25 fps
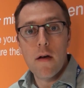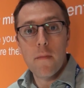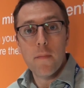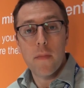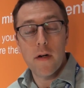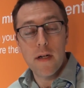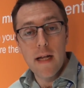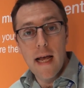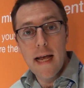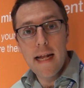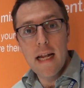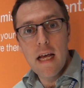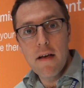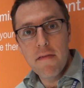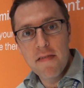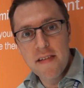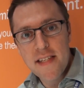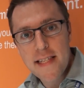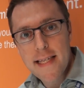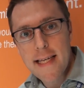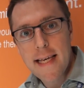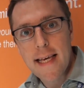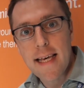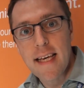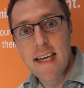But
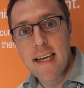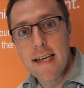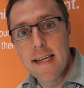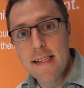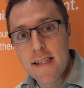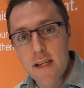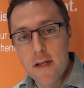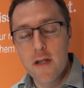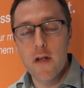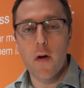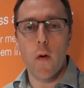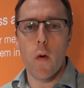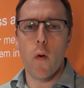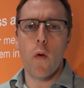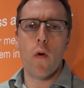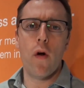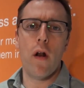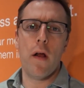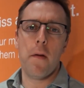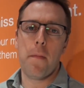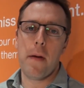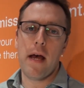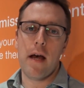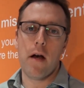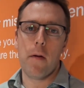NFC isn't
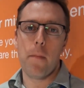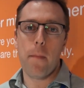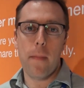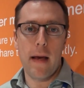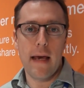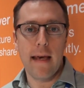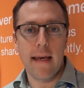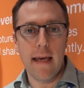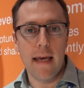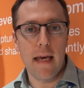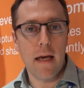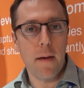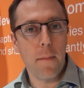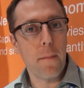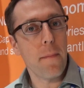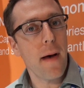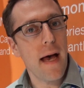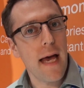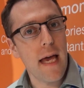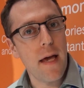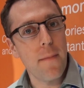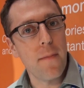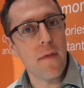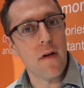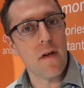all about making
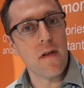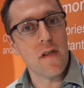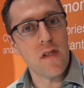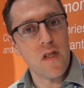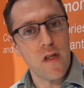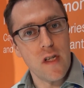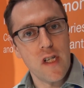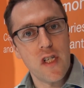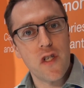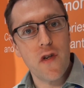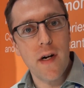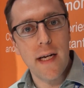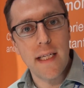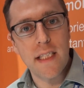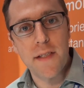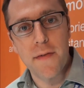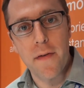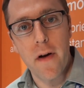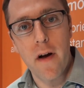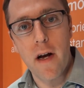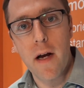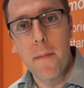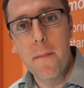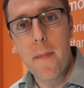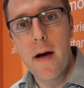payments and
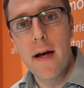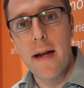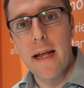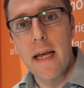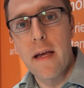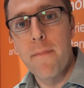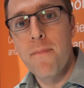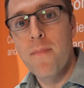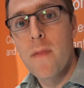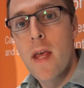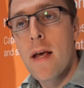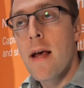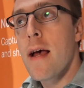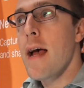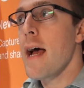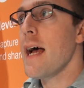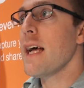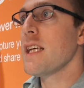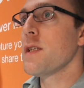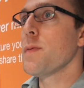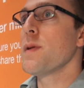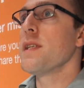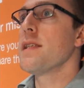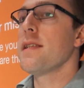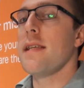transferring money,
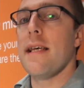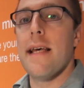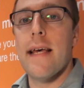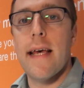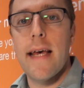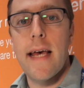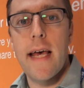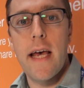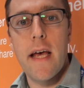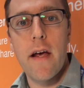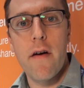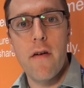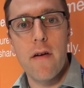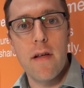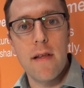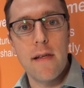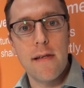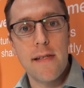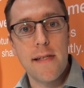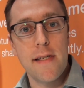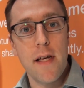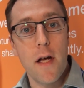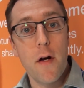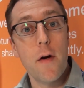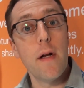as we see here at the
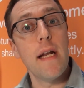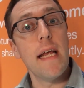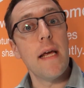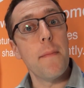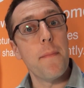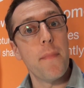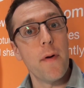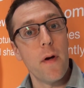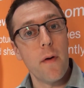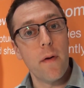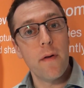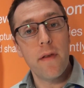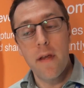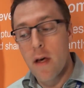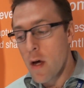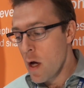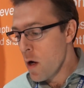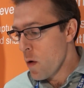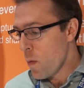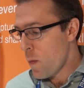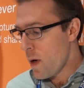Sony booth,